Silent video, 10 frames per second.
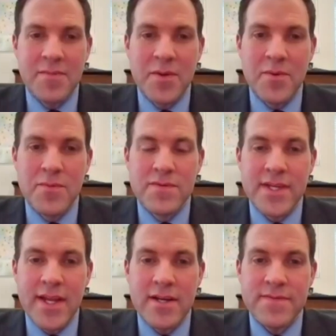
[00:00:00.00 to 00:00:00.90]
Bierman moves
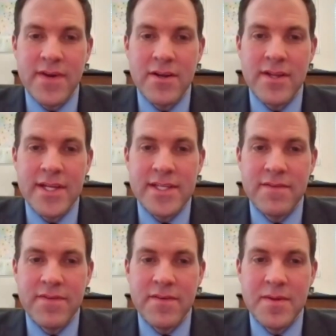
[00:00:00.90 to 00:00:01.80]
that House File
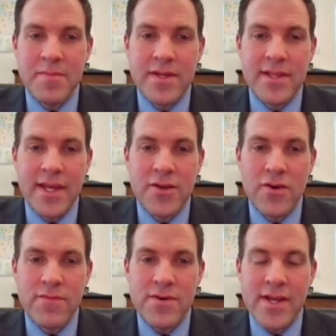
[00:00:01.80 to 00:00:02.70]
1850 be laid
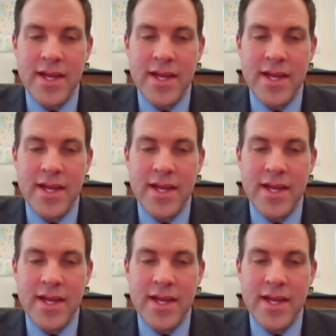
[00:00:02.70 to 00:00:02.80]
over,